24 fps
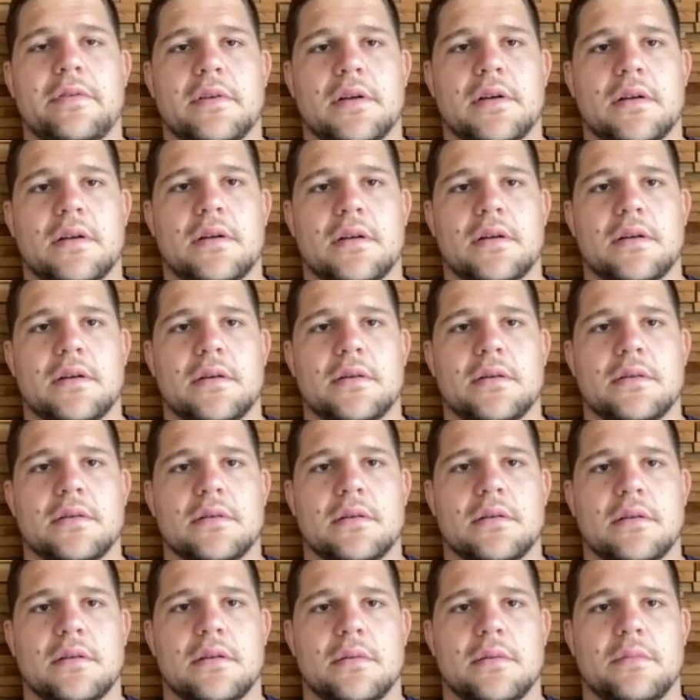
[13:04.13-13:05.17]
Uh,
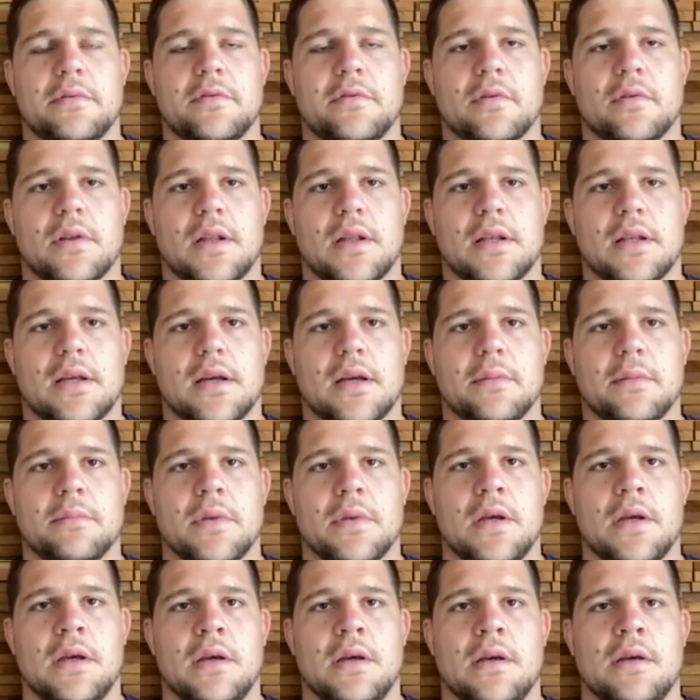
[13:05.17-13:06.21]
I think before that game,
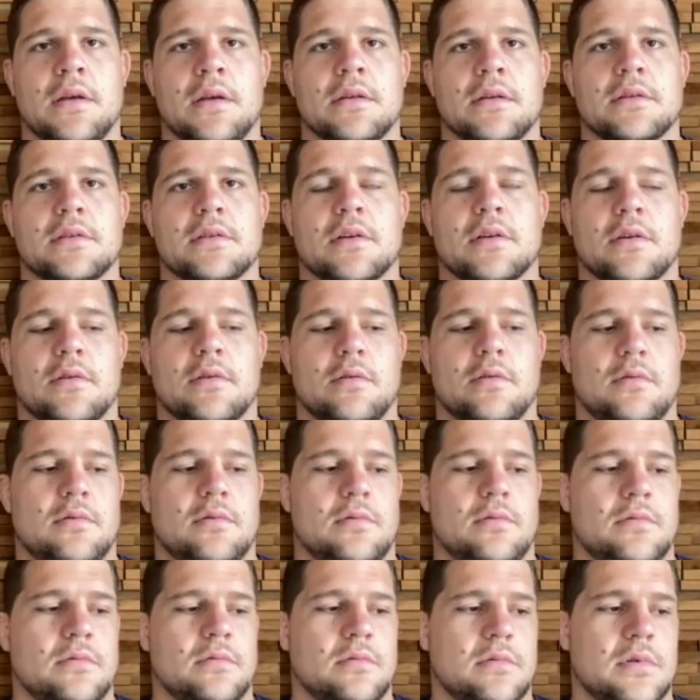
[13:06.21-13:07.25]

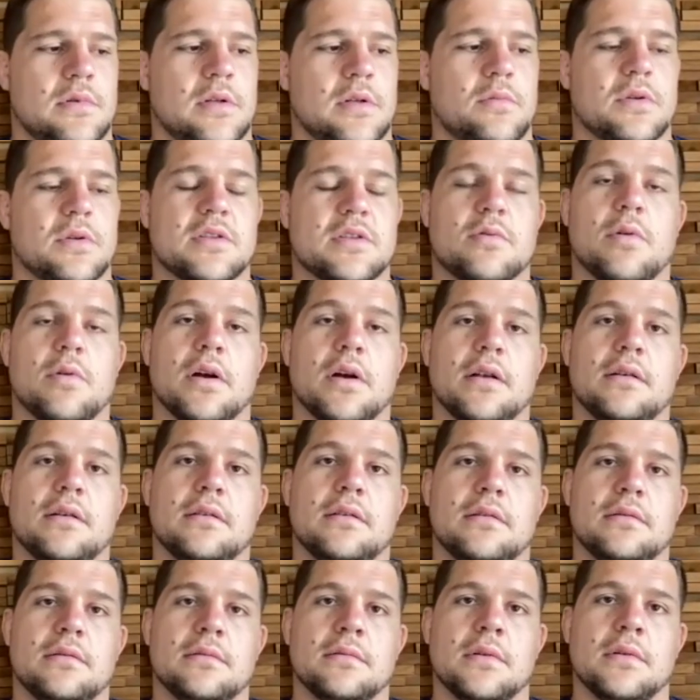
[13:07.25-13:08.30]
so that was quite,
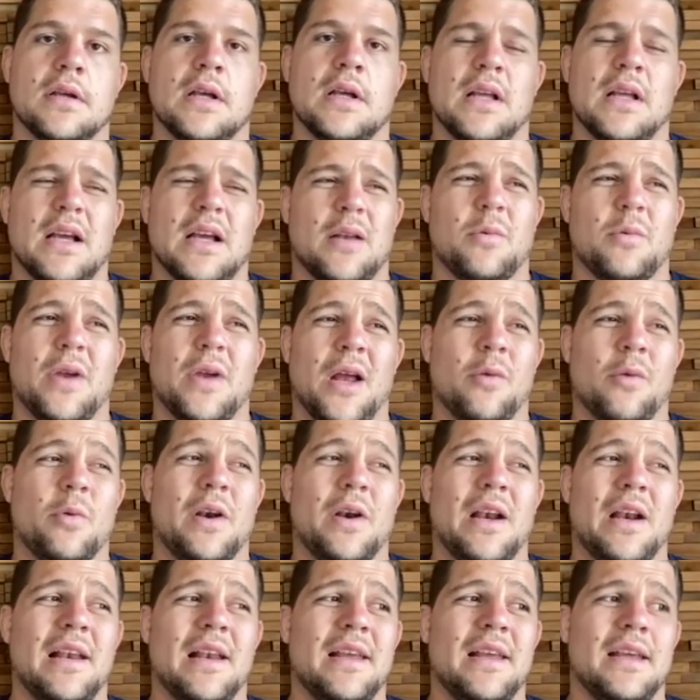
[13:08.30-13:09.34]
and we and we
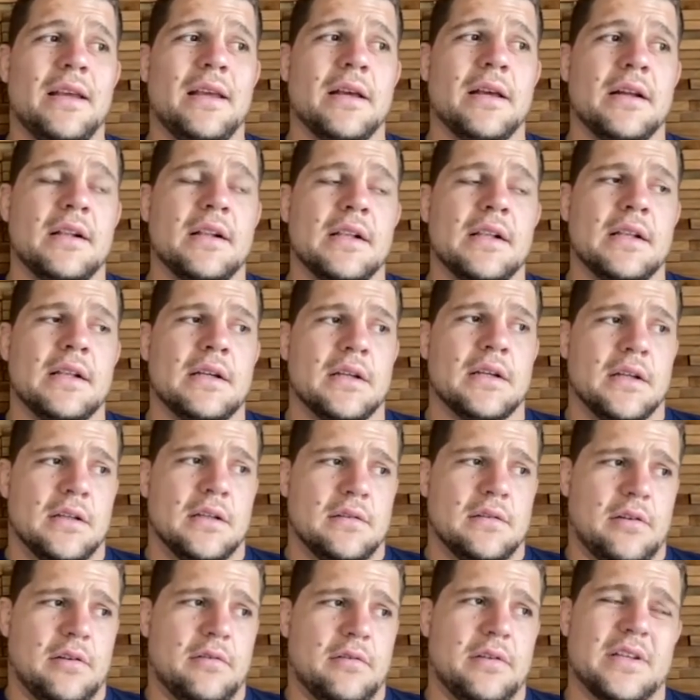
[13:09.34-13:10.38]
really,
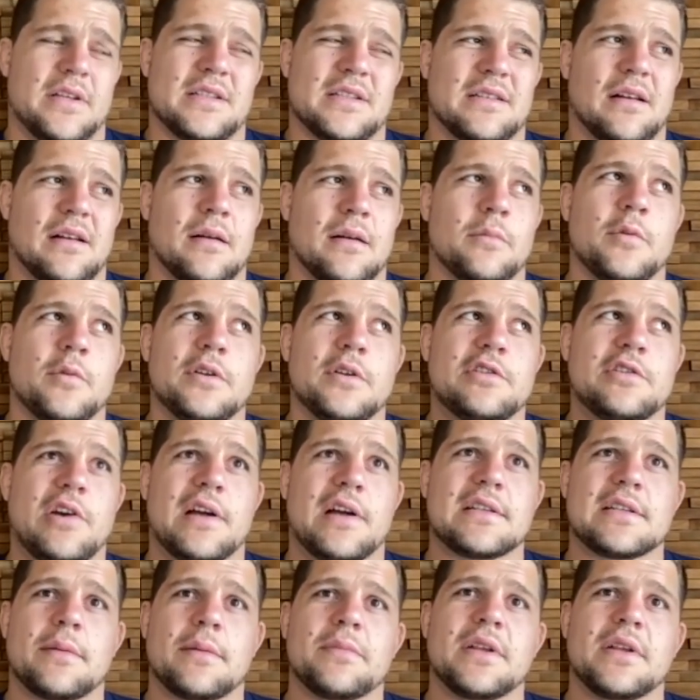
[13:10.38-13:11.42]
so this time we
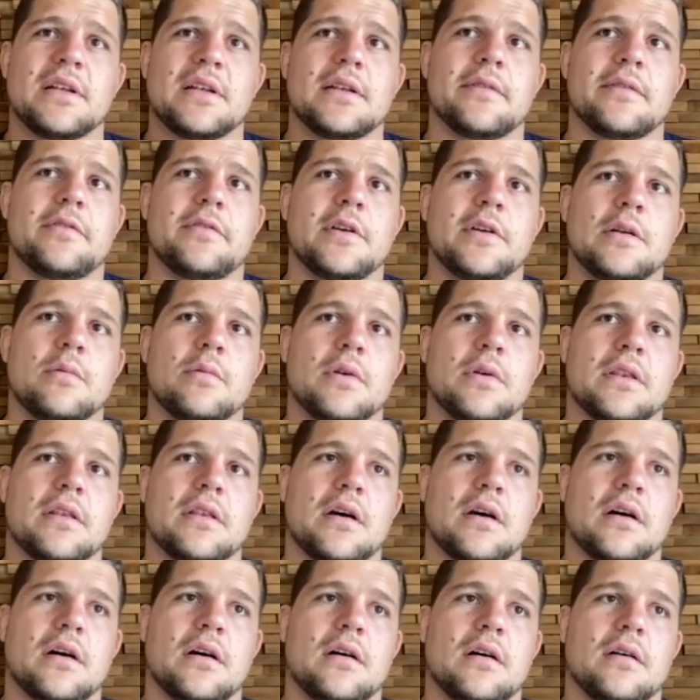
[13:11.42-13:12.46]
tried something different with
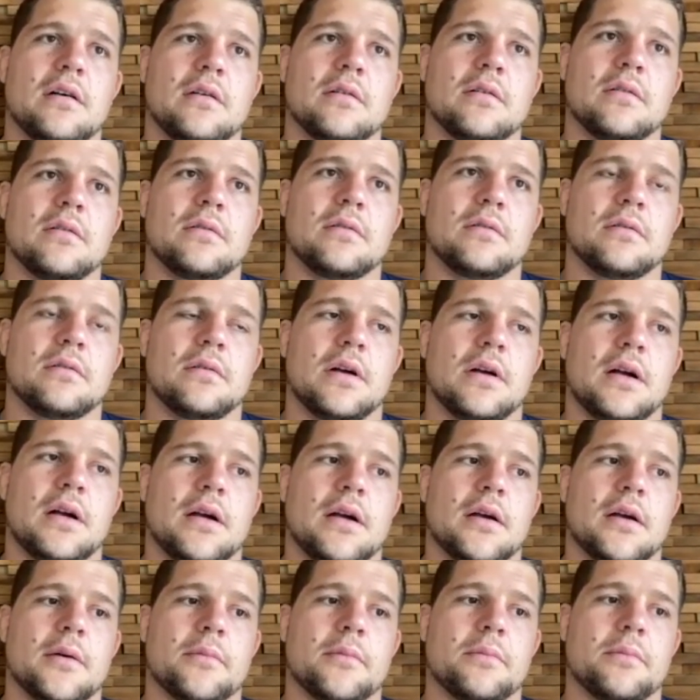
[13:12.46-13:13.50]
our
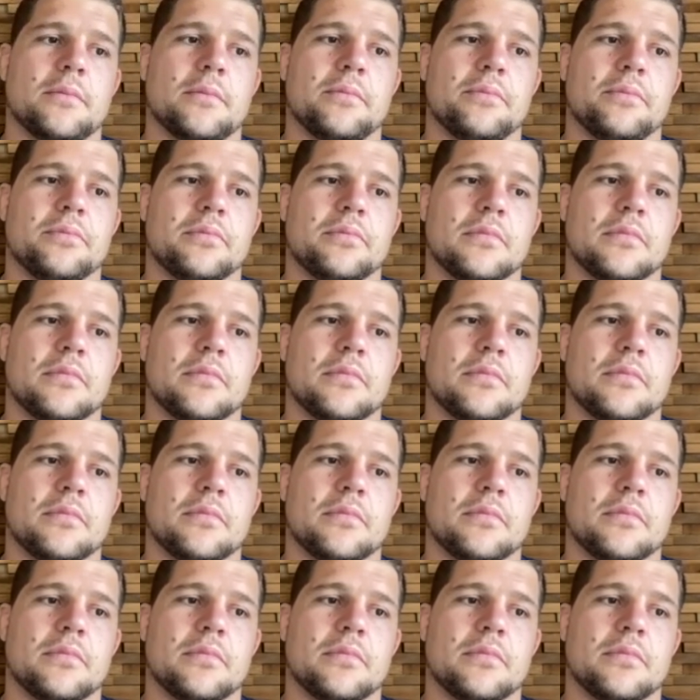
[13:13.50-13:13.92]
um,